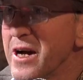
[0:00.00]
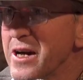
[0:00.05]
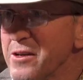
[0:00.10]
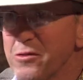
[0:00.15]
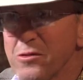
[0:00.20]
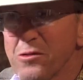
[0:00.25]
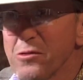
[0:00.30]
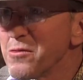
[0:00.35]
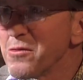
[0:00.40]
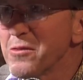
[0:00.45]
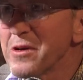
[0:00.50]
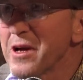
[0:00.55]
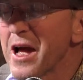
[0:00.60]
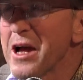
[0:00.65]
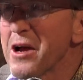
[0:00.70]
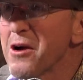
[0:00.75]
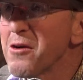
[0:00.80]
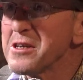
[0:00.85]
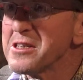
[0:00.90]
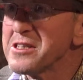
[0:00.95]
I don't know,
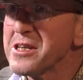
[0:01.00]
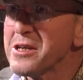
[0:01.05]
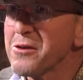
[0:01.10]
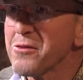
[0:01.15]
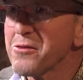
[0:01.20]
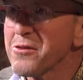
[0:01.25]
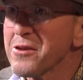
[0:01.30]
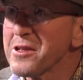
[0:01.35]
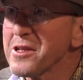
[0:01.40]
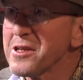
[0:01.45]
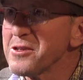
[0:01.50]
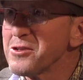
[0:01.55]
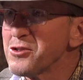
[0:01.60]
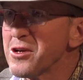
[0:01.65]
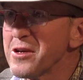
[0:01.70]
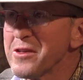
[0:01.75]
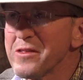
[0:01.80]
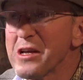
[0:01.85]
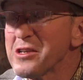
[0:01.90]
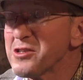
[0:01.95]
I always hear
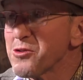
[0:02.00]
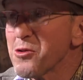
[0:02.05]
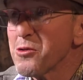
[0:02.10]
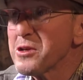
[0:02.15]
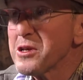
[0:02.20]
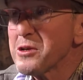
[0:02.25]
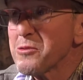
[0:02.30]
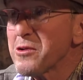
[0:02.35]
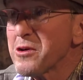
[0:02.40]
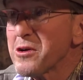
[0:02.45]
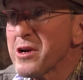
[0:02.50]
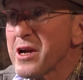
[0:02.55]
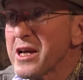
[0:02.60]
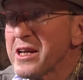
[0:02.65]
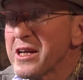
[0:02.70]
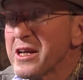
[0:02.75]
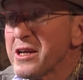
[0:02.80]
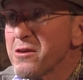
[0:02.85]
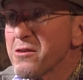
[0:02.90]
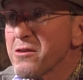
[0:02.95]
that's the only where
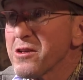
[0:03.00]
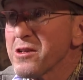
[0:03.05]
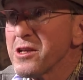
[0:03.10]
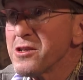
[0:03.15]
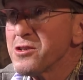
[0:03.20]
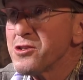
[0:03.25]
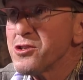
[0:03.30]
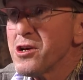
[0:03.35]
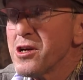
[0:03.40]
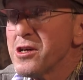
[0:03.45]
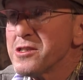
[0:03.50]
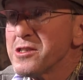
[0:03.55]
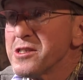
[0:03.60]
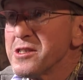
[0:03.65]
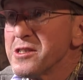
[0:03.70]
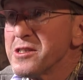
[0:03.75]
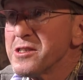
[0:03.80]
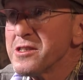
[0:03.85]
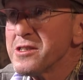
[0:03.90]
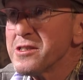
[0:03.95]
I hear Clint
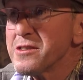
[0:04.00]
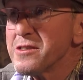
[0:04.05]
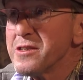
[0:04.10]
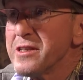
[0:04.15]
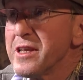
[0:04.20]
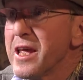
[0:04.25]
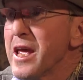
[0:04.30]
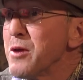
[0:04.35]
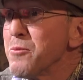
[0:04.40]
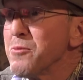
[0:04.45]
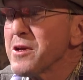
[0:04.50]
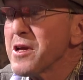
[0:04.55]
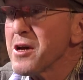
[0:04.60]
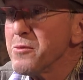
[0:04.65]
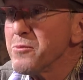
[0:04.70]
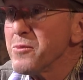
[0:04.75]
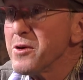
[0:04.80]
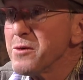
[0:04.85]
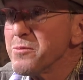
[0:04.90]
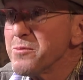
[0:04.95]
Johnson's name
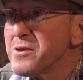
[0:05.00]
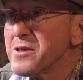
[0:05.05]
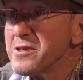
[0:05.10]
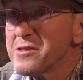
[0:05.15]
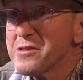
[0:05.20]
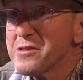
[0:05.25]
come up,